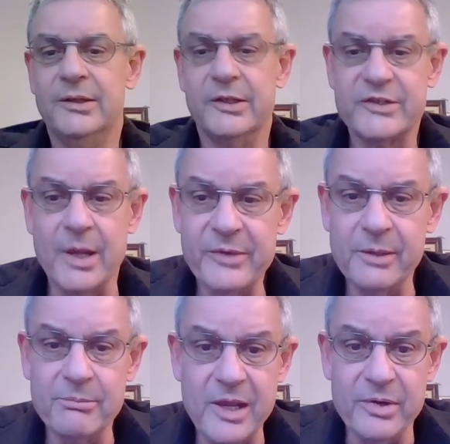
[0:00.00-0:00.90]
that
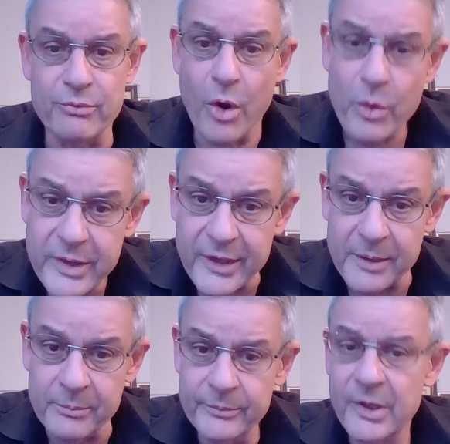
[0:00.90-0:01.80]
something may be wrong with
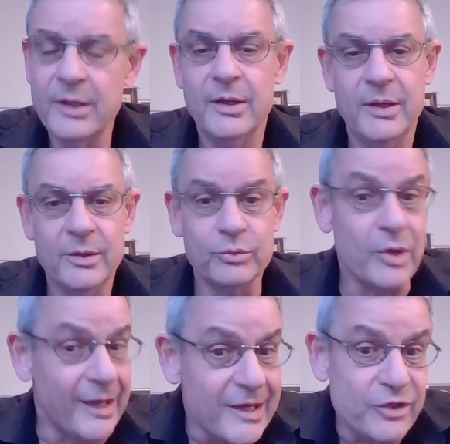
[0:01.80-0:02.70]
him
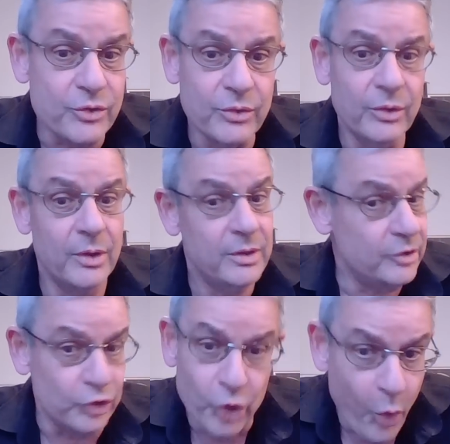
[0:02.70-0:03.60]
would lead you
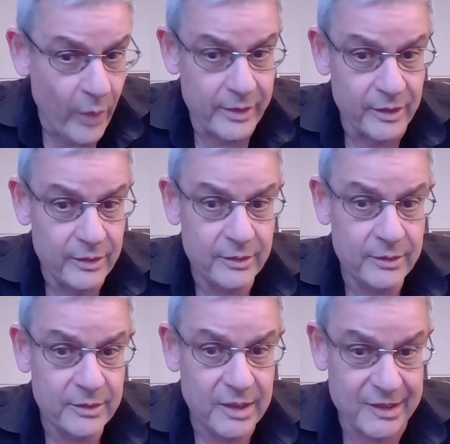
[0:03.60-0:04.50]
nowhere
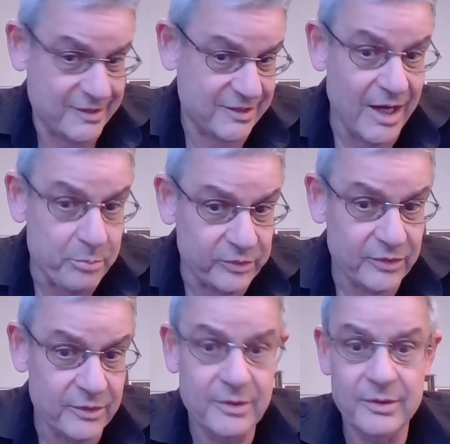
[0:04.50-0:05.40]
except
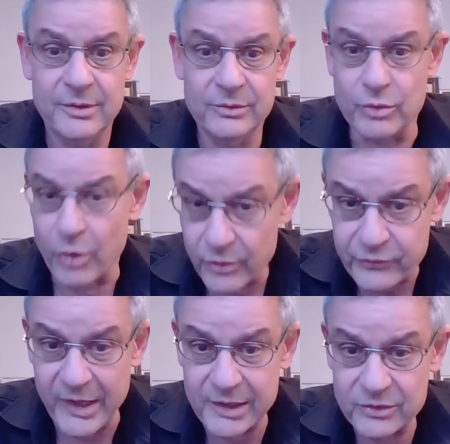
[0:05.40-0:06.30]
to
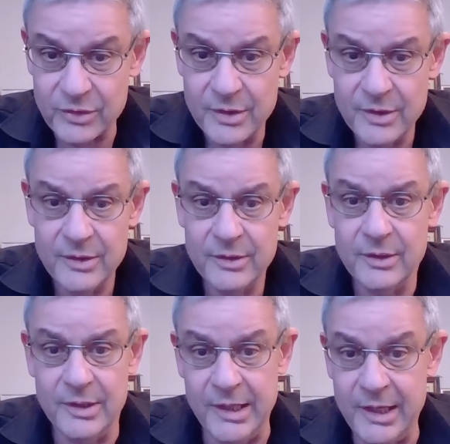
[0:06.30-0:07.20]
conflict
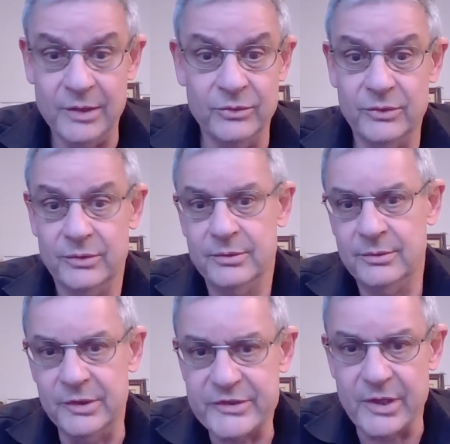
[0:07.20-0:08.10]
and
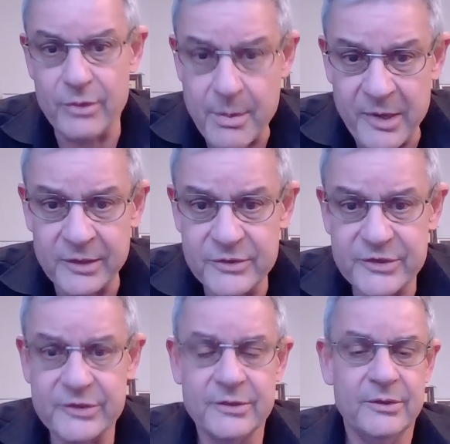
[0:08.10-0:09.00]

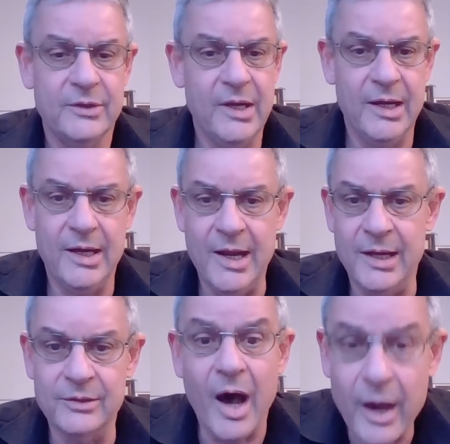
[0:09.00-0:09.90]
disagreements
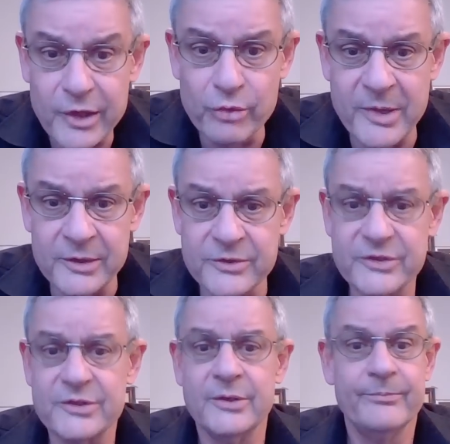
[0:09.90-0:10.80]
and
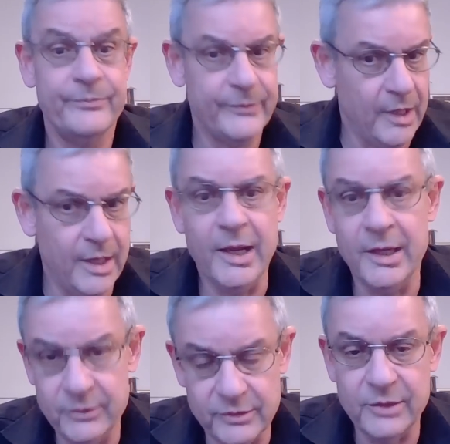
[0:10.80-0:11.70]
arguments.
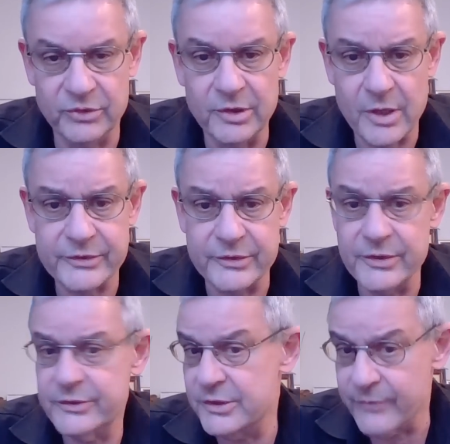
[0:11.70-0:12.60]
And if the
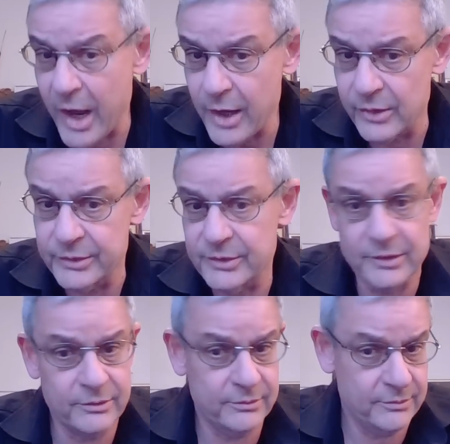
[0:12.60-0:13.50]
narcissist is violent
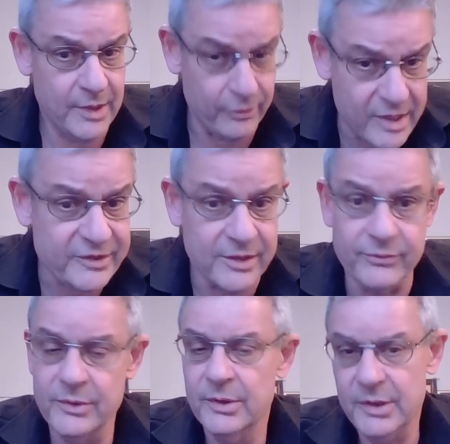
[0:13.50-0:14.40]
and
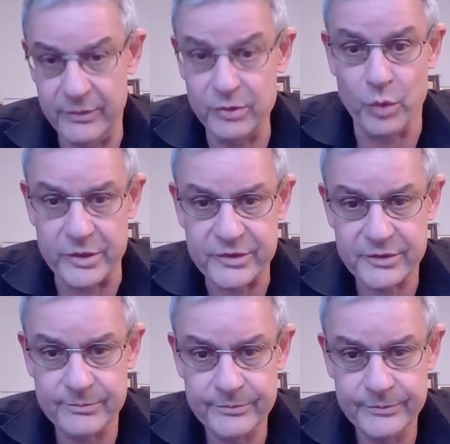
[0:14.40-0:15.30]
aggressive, even worse.